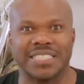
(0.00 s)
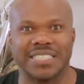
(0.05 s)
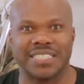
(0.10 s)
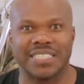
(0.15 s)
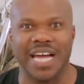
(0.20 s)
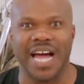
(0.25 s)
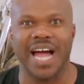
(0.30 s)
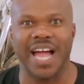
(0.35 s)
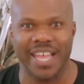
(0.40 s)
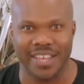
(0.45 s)

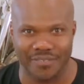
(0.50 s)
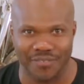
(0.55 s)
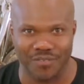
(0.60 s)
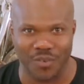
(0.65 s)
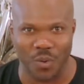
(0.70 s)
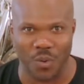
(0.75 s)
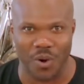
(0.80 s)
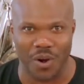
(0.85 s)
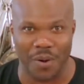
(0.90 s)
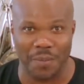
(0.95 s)
die
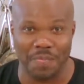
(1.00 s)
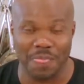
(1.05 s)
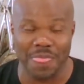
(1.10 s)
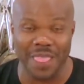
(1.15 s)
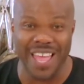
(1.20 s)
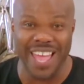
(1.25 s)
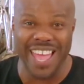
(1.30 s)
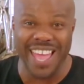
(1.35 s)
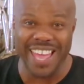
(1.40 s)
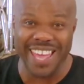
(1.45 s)
for.
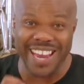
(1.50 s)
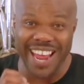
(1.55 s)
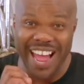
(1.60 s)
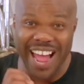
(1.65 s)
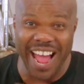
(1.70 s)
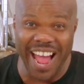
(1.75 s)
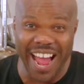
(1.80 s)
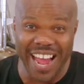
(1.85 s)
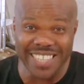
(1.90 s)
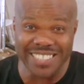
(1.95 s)
And
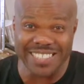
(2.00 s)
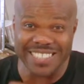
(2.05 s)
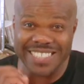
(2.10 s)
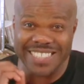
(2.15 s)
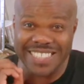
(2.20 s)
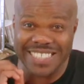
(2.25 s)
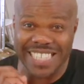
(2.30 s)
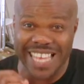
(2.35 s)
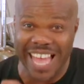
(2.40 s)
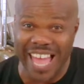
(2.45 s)
I
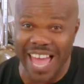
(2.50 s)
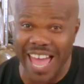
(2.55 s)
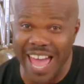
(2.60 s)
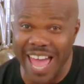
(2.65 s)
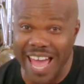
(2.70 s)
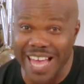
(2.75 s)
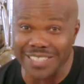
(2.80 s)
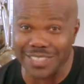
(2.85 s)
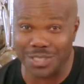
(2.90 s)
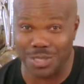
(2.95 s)
just
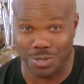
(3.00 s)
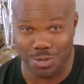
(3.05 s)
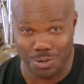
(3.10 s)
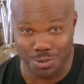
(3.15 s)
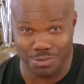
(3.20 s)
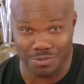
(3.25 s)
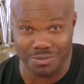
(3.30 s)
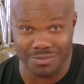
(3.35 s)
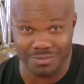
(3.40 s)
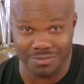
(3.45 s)
had
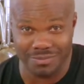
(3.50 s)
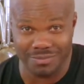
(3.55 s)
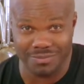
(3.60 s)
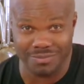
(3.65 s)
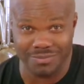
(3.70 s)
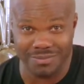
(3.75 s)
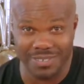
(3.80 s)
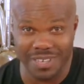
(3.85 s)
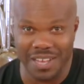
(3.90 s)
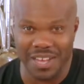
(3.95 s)
to
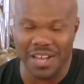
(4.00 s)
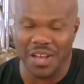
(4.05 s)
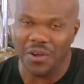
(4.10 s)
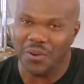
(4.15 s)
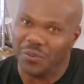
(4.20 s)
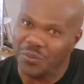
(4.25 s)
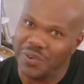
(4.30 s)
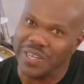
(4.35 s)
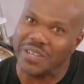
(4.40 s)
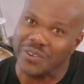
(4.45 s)

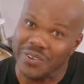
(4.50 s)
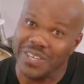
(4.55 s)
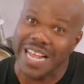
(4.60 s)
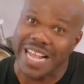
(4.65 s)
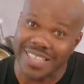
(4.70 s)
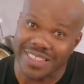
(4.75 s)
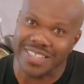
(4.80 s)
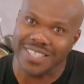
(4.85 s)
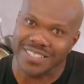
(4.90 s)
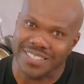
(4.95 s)

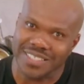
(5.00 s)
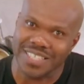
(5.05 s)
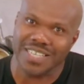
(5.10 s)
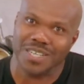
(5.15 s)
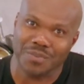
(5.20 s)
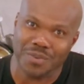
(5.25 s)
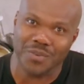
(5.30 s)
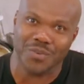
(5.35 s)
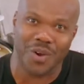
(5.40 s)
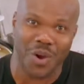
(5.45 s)
recreate the
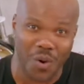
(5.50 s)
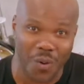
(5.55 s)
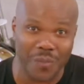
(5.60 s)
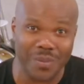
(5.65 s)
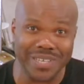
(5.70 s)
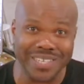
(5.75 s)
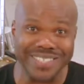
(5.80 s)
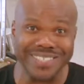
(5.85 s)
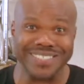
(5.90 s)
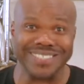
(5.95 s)
cinnamon roll
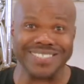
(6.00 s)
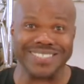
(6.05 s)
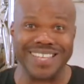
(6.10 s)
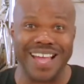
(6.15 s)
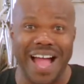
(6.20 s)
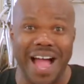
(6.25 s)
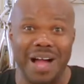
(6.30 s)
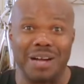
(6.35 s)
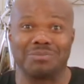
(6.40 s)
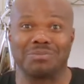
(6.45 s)
because
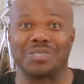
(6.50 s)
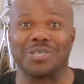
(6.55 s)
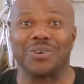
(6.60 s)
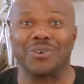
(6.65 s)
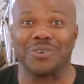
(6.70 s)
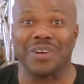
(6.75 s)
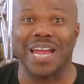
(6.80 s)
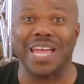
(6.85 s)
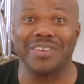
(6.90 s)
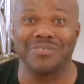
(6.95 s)
I'm
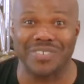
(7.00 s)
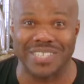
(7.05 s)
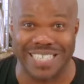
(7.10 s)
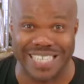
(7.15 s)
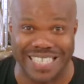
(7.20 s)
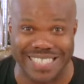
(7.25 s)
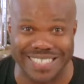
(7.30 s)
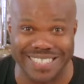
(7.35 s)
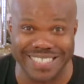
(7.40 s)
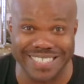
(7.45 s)
craving
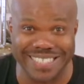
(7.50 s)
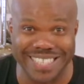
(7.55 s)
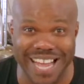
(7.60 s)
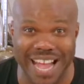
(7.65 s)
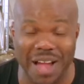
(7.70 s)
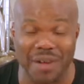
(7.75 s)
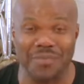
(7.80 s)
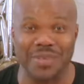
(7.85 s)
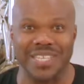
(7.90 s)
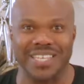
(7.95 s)
it.
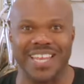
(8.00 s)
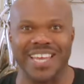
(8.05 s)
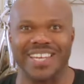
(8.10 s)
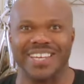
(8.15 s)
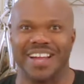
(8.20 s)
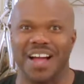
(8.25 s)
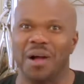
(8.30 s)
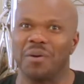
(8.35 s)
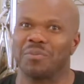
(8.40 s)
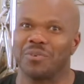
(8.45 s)

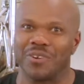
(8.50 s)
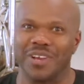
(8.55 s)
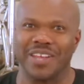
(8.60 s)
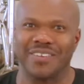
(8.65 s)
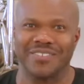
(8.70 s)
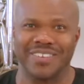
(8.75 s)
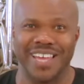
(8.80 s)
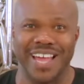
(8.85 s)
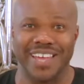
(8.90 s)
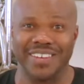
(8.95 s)
I'm
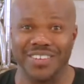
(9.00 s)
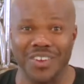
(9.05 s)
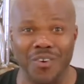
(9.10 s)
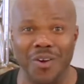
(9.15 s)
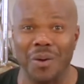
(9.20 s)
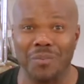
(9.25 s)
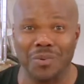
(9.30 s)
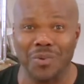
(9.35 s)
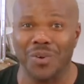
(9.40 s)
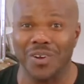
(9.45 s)
craving it. I
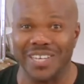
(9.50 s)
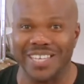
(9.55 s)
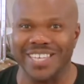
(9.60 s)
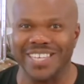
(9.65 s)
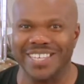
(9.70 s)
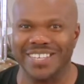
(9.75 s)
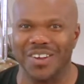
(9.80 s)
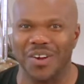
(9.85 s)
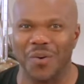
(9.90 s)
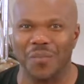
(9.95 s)
know I'm doing
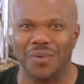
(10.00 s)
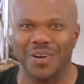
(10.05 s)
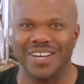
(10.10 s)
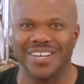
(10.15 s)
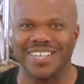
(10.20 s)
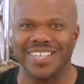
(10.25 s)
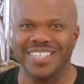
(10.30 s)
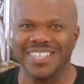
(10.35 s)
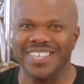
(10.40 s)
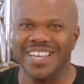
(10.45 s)
keto,
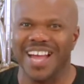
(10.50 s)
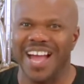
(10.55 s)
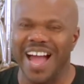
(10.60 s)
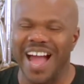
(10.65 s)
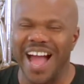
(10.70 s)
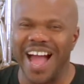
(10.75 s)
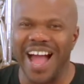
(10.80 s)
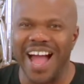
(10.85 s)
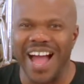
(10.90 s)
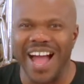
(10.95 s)
but
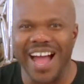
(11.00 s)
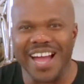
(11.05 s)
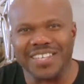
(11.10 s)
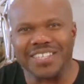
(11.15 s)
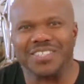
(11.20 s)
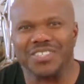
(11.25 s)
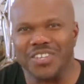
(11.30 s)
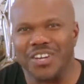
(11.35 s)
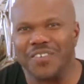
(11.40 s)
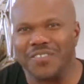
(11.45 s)
I
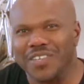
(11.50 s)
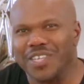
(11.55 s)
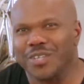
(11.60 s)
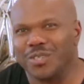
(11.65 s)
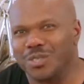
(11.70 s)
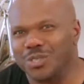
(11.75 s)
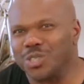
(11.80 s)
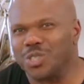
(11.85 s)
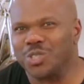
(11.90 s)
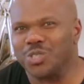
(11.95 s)
deserve a
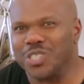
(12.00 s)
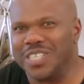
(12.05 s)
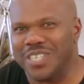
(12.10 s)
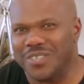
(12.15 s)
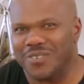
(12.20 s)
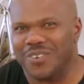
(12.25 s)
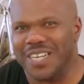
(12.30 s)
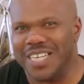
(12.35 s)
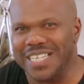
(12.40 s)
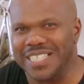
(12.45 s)
little
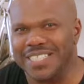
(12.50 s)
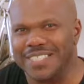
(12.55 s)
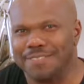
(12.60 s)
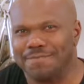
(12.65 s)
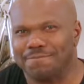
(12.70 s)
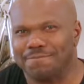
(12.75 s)
treat, right?